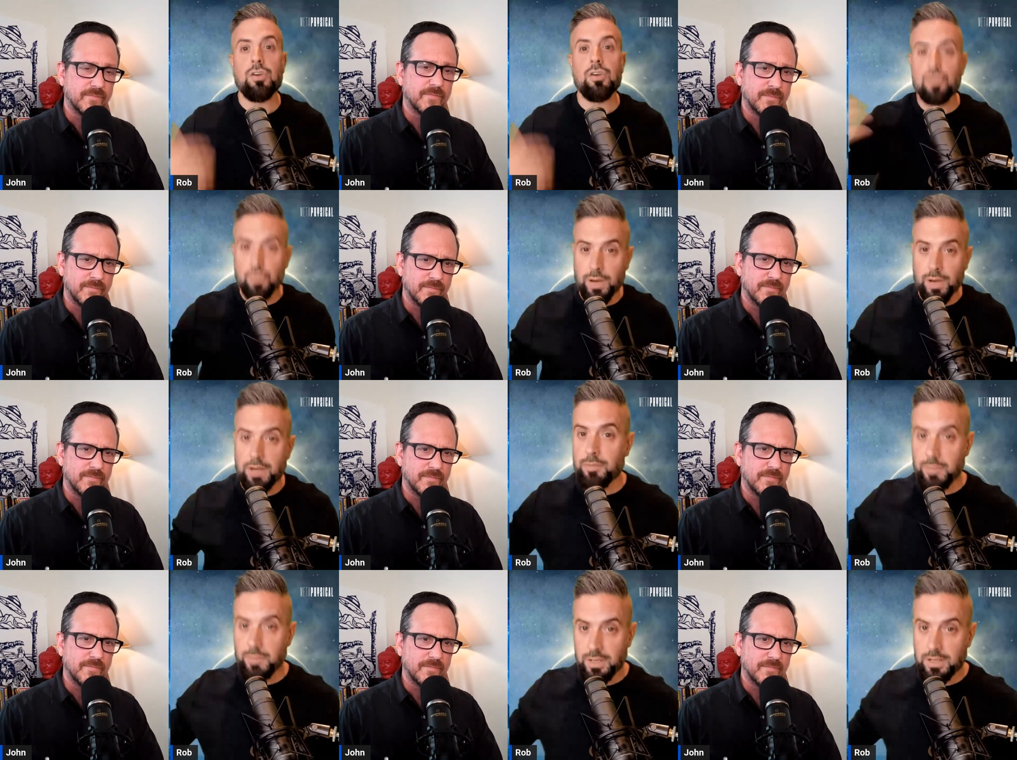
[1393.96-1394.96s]
Speaker 1: drink from the
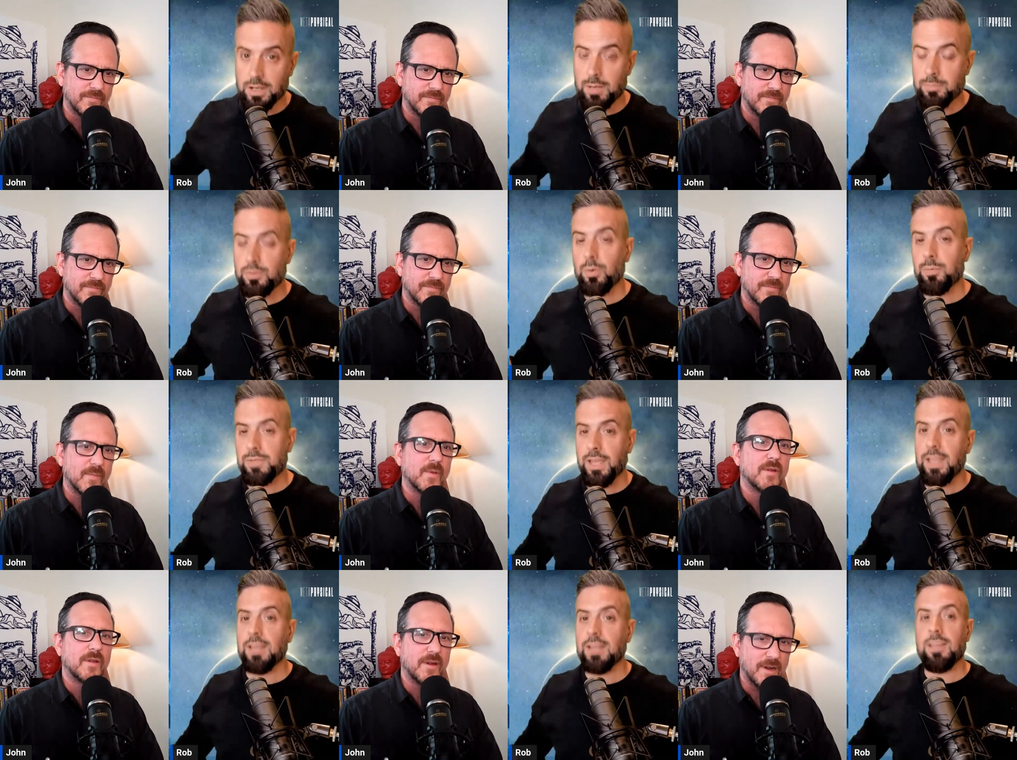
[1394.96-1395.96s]
cup to obtain
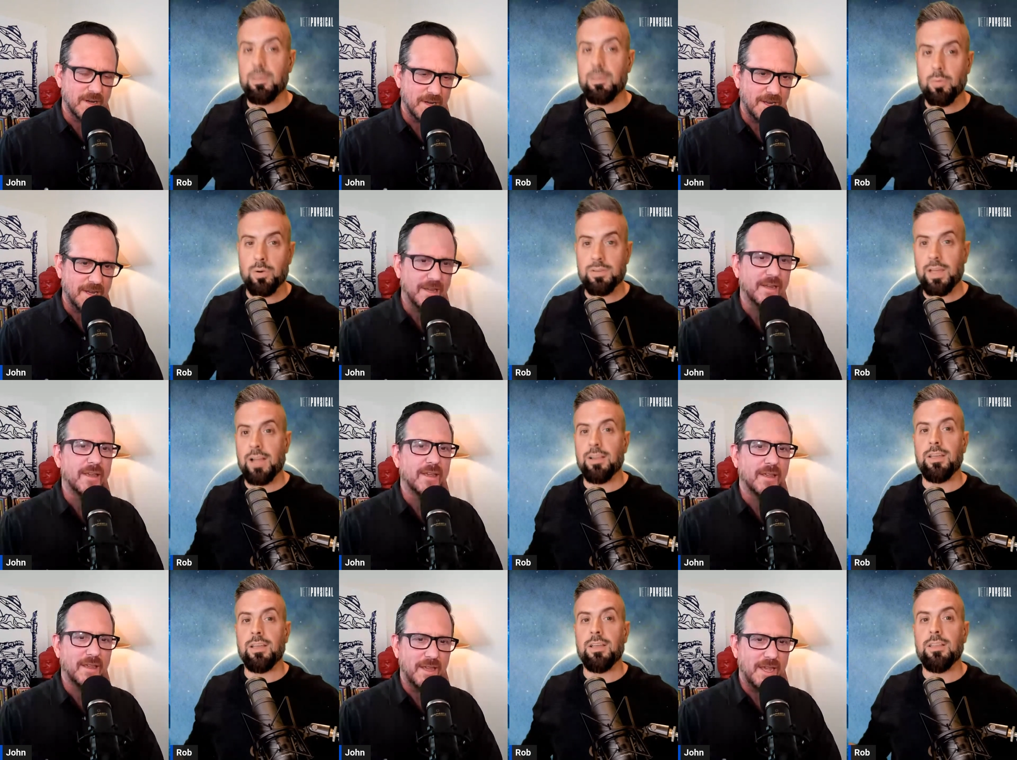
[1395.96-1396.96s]
the immortality
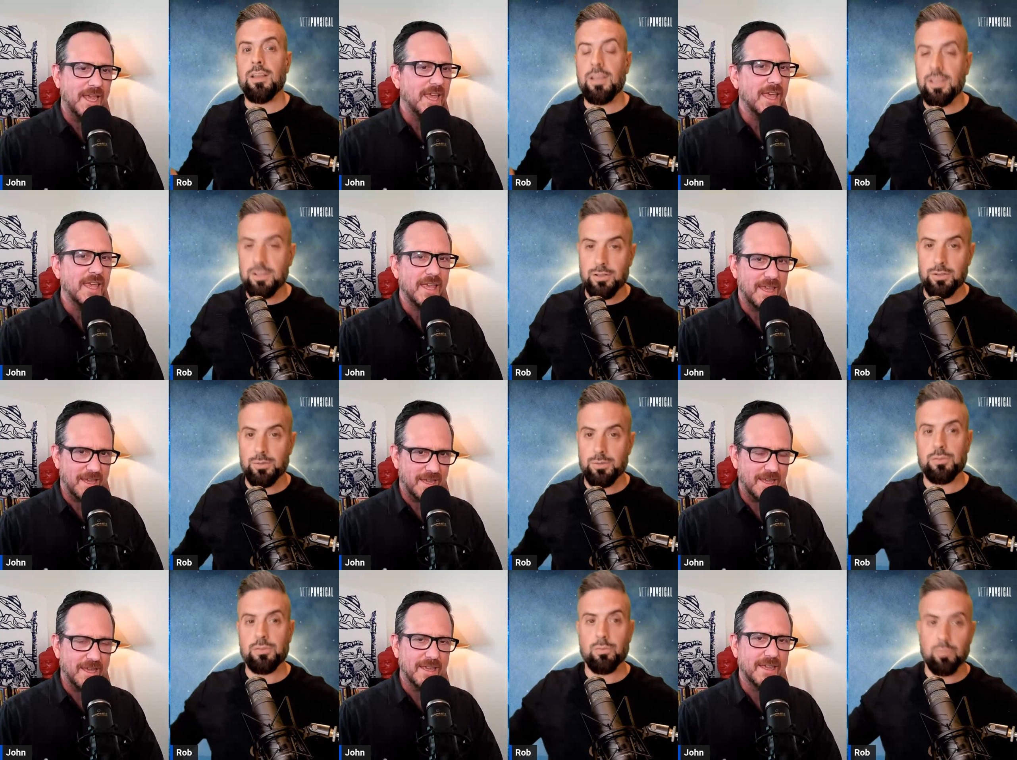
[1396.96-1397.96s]
that he could use to
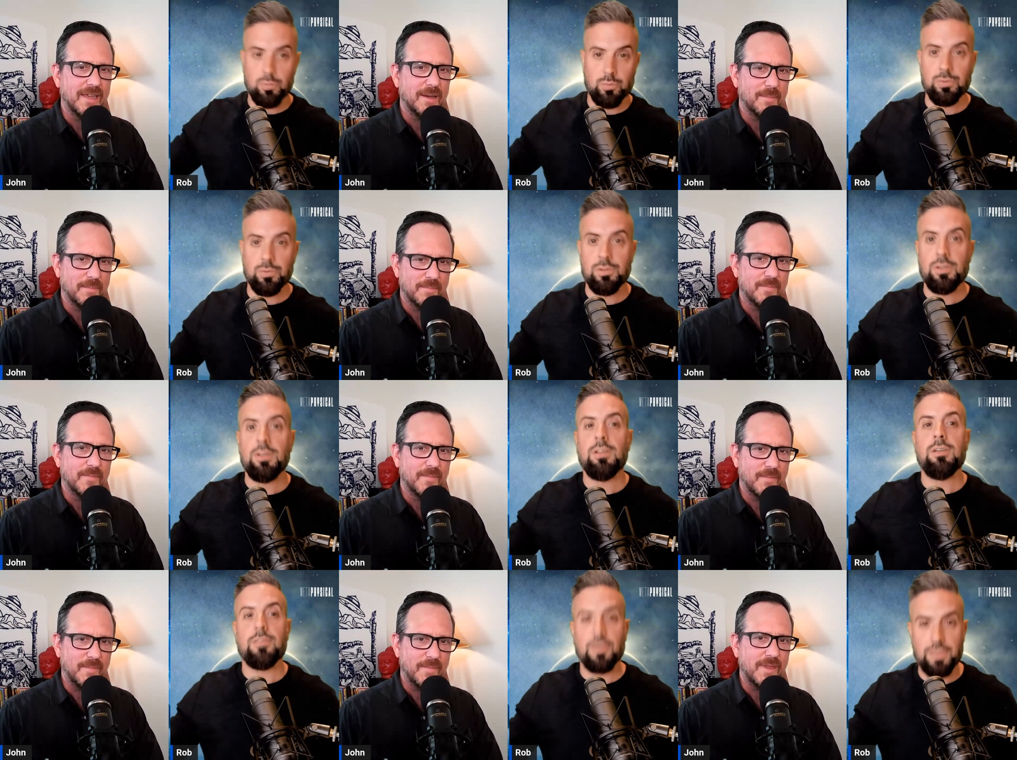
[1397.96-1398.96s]
rule for a
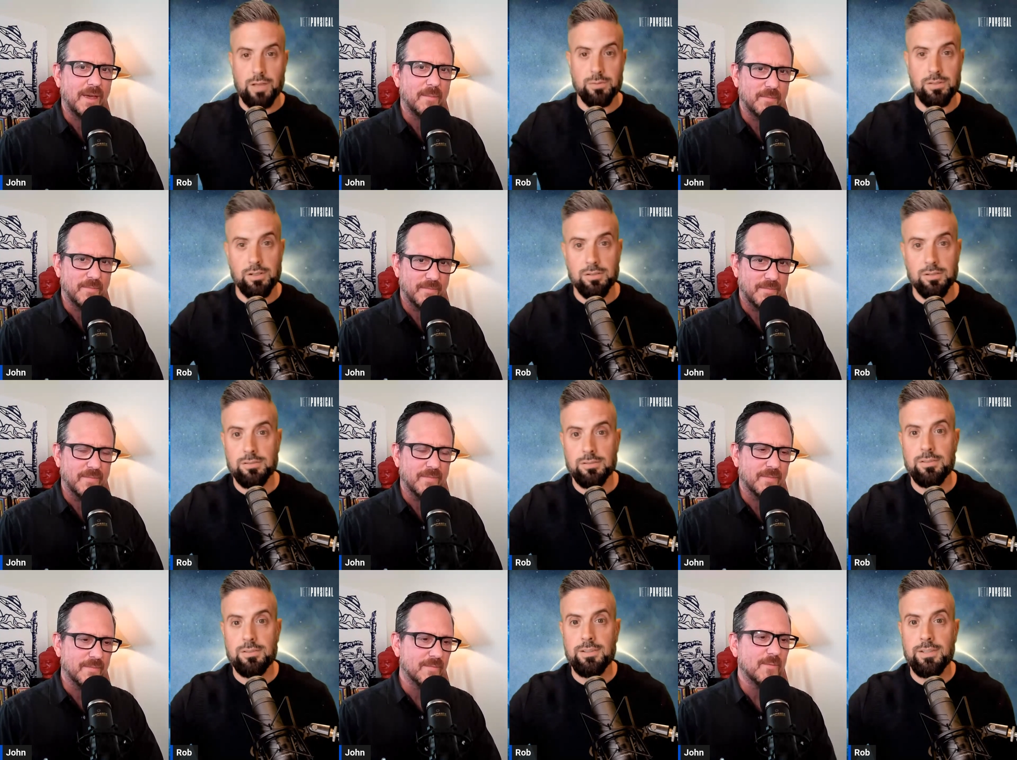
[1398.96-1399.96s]
thousand yeah. years.
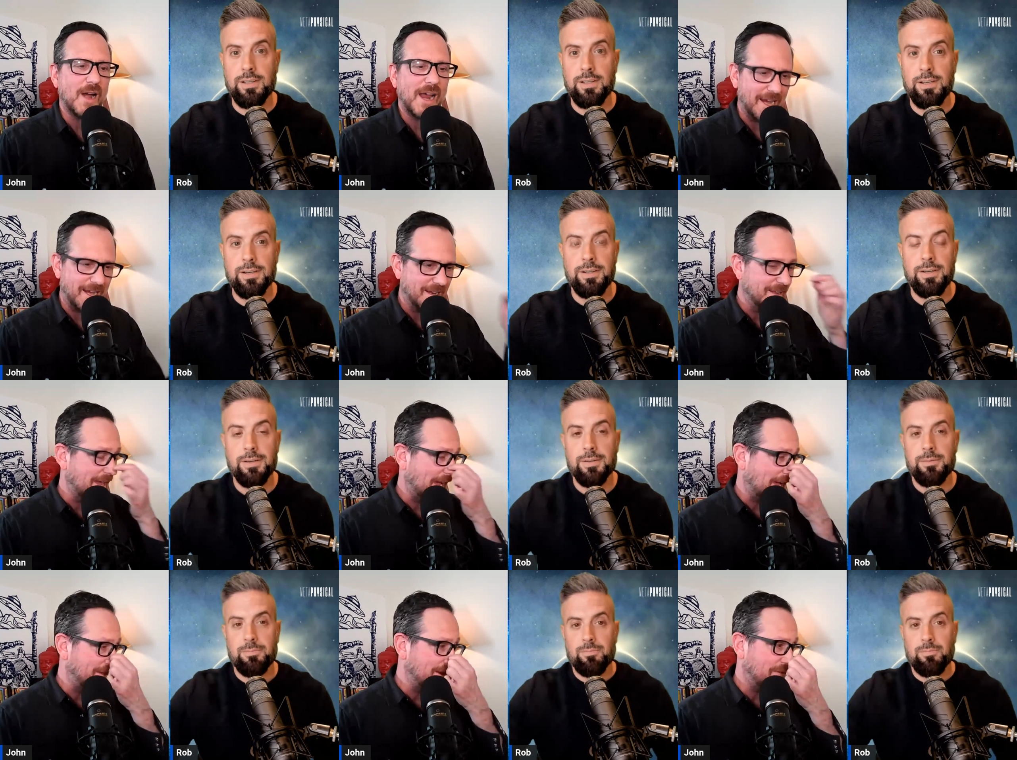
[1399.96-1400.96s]
Speaker 2: Right. Yeah.
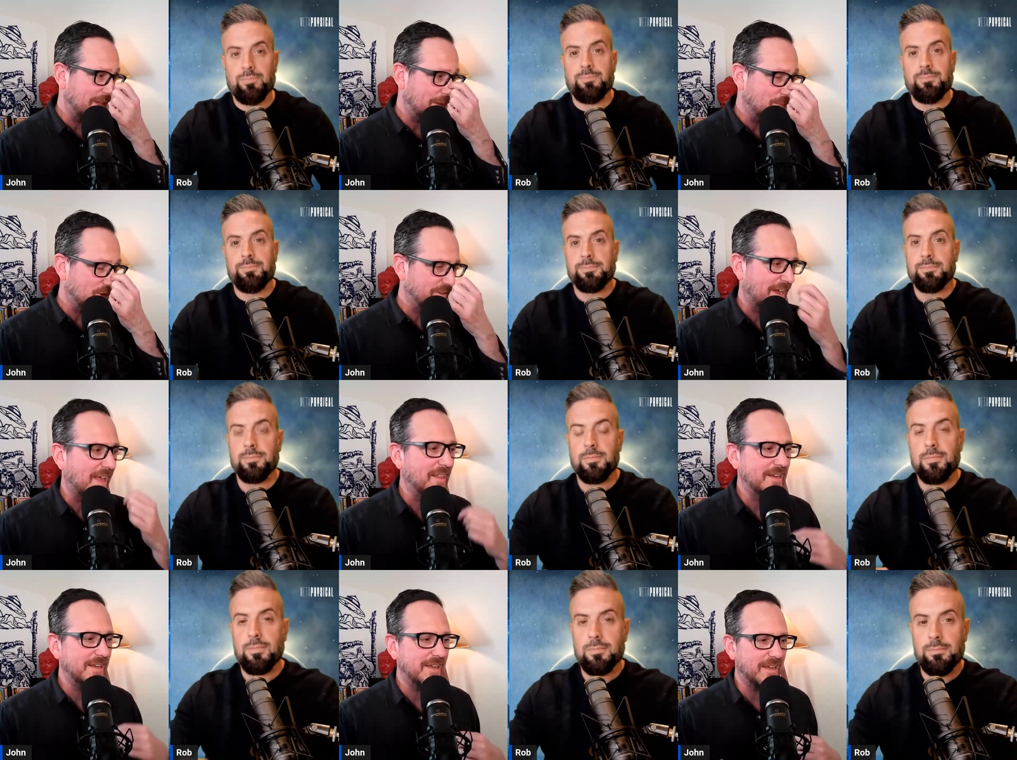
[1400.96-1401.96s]
Now the
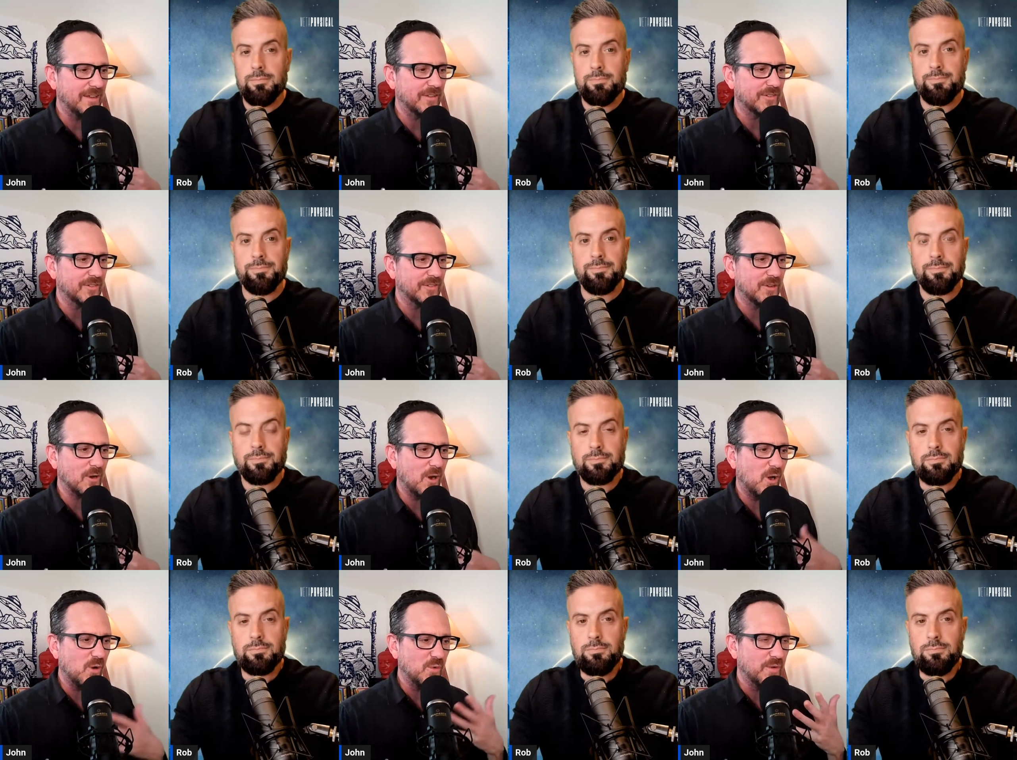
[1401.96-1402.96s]
immortality is your
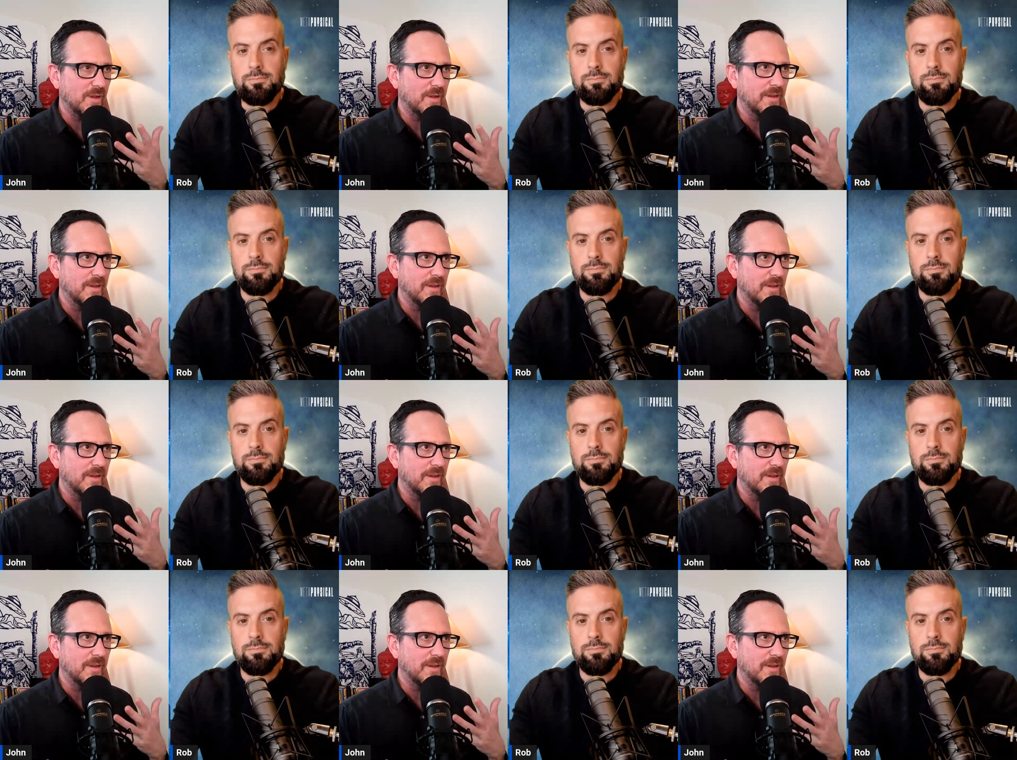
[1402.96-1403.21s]
own